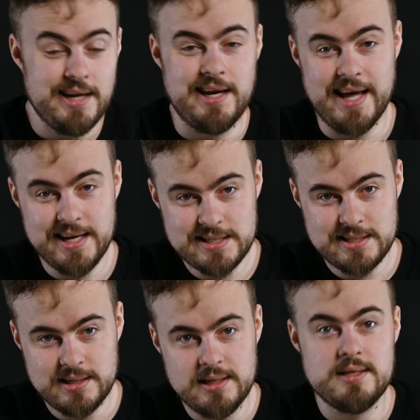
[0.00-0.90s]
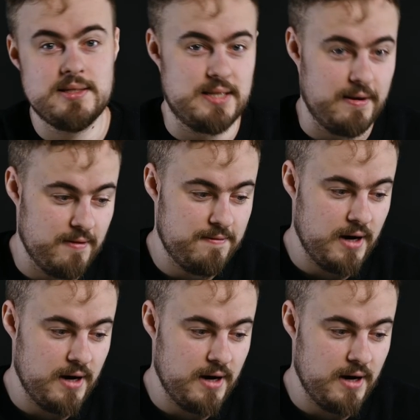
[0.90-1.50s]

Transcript: Next, save the